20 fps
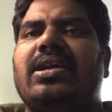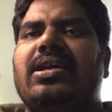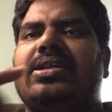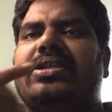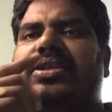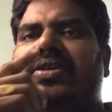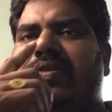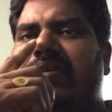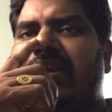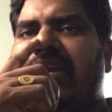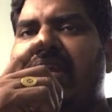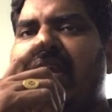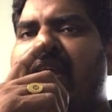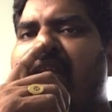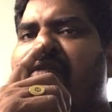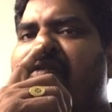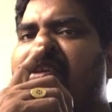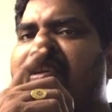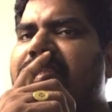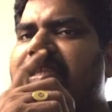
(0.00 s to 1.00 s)
So
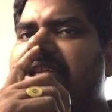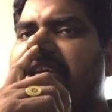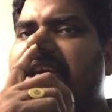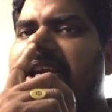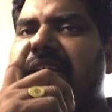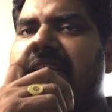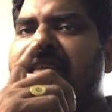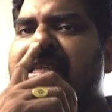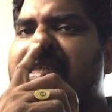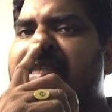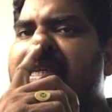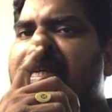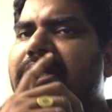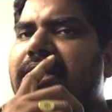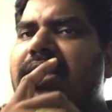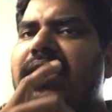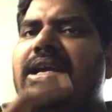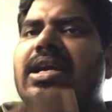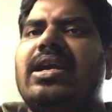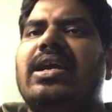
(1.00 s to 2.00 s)
here first thing is
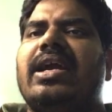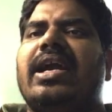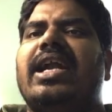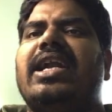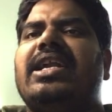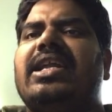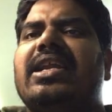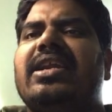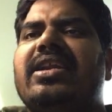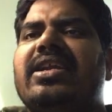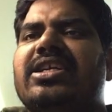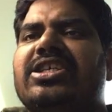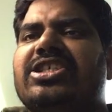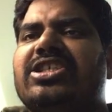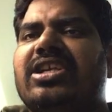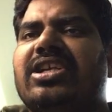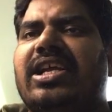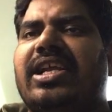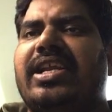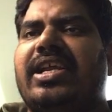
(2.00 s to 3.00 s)

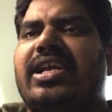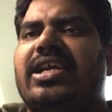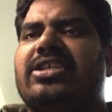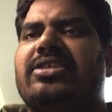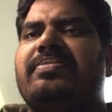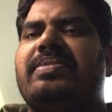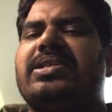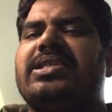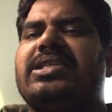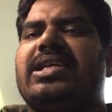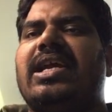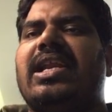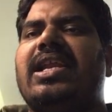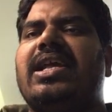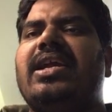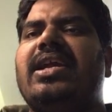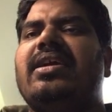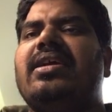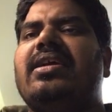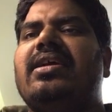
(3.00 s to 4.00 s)
international areas,
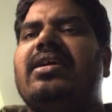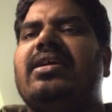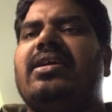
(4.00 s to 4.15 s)
basically